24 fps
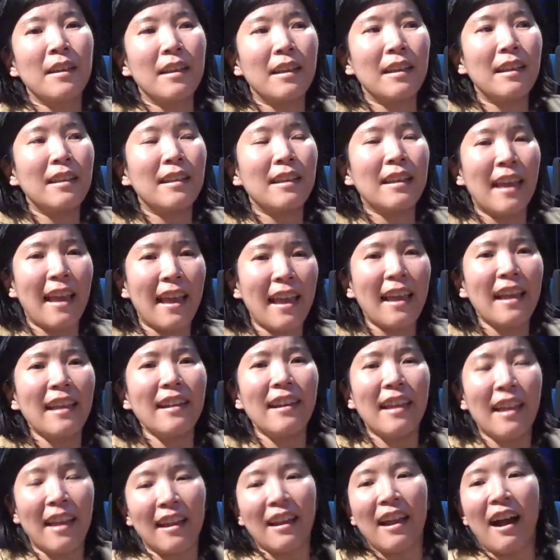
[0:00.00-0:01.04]
it
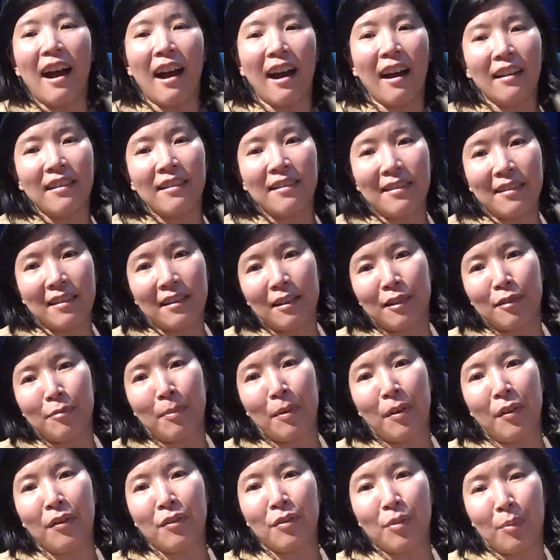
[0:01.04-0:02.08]
can enhance the
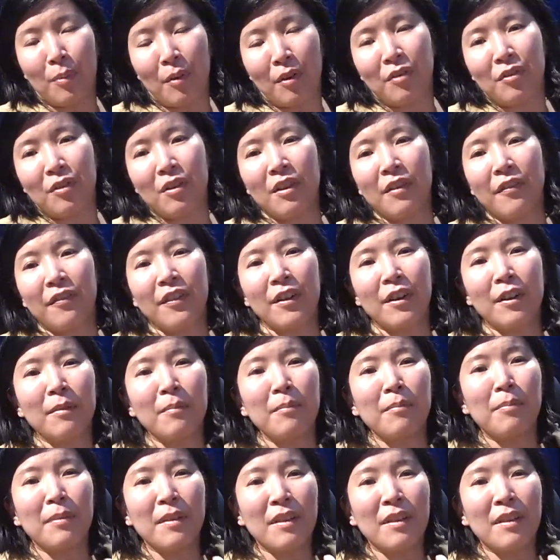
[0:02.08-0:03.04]
experience of watching the film,